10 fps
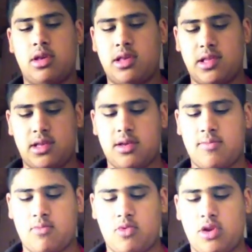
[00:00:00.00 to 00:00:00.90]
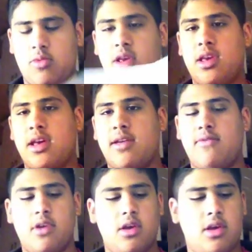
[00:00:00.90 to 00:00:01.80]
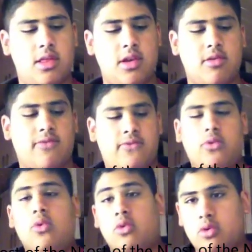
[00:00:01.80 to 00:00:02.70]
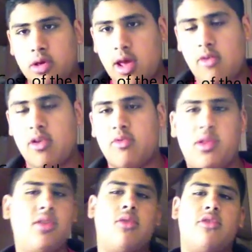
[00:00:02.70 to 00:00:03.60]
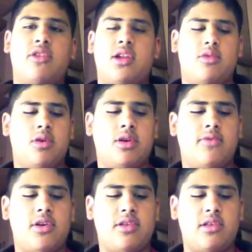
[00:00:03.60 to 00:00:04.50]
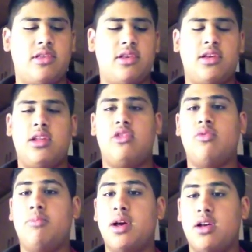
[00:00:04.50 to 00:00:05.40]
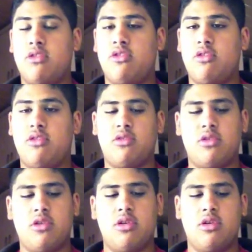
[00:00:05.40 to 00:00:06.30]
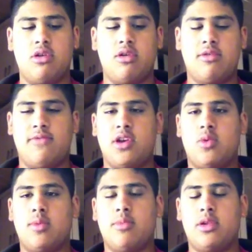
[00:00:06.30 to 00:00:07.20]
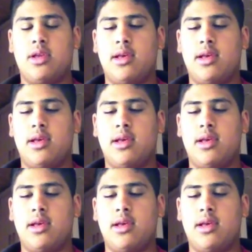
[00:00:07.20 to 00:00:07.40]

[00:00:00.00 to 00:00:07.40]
is where there are 4 areas within cost of the network. First is the initial purchase of the equipment.